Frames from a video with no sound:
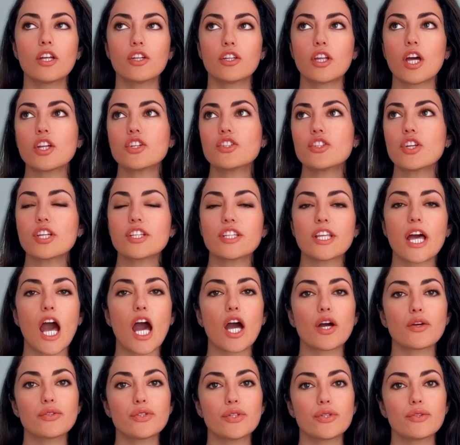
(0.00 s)
not just
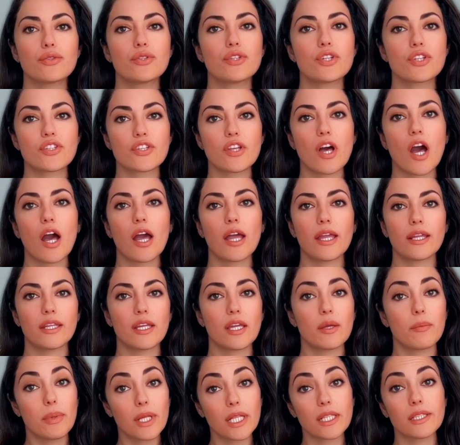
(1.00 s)
how to design
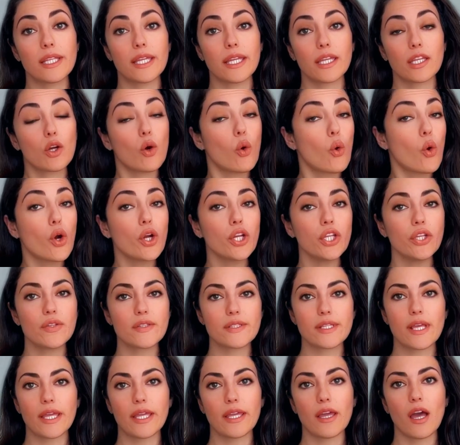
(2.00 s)
a building or
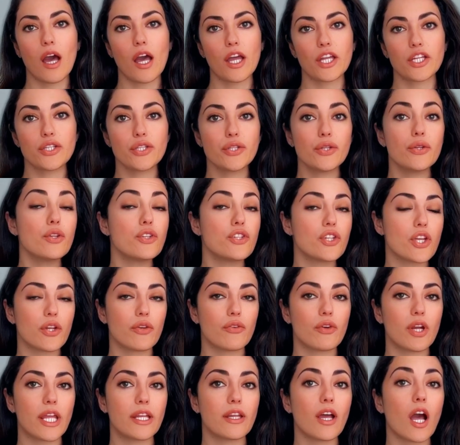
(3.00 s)
use AI to
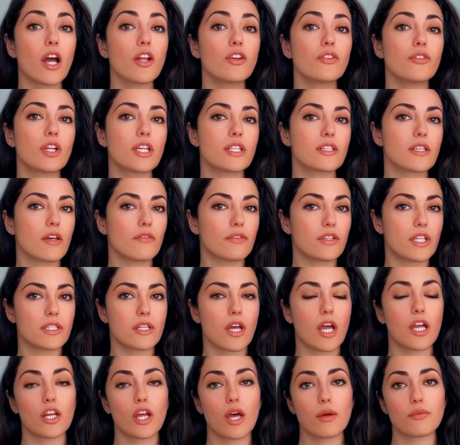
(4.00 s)
generate hundreds of
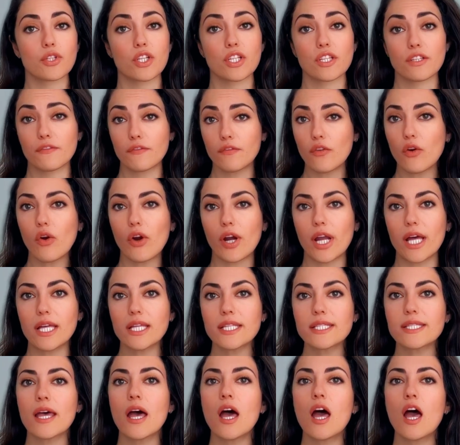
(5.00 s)
design options for
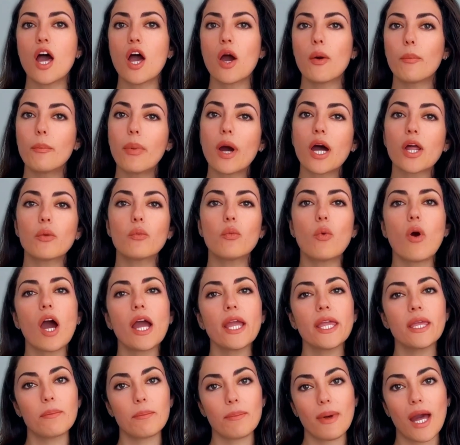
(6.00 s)
it, but
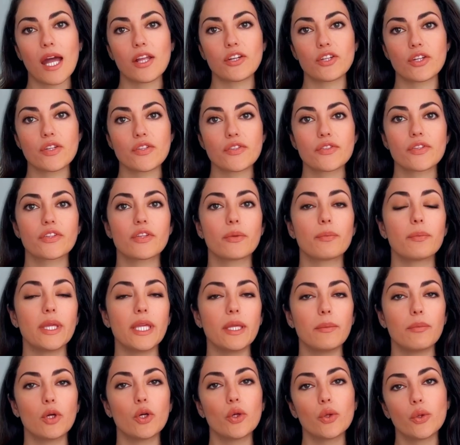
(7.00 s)
why it matters to the
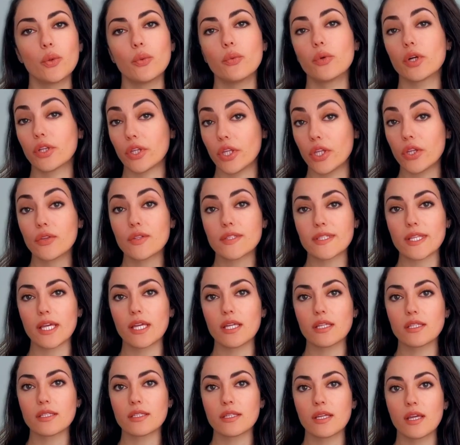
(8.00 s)
people who will use
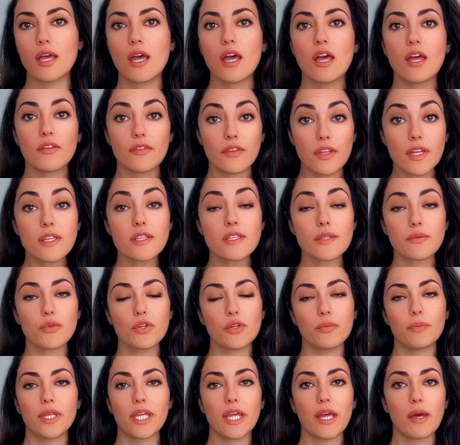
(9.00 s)
it. This
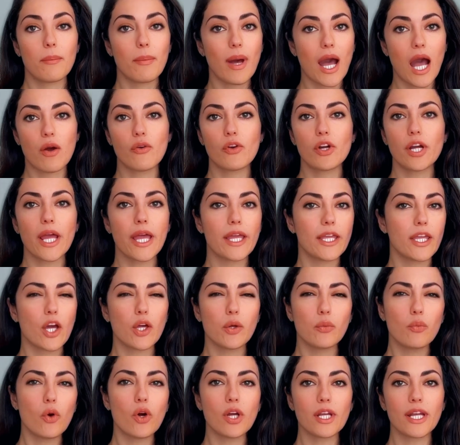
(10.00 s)
would be a power
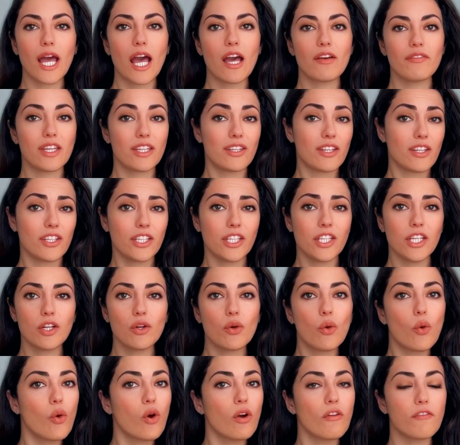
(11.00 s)
AI won't have in the near
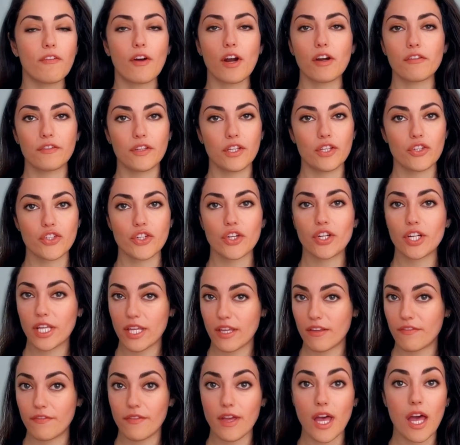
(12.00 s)
or far future,
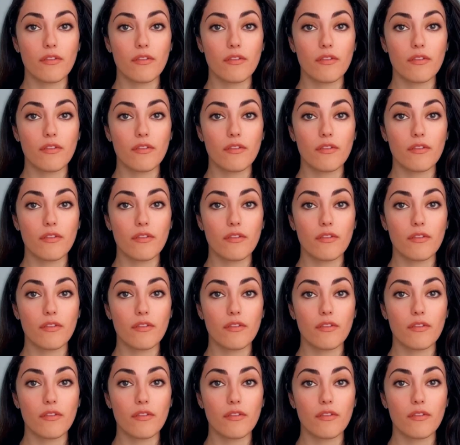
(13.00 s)
if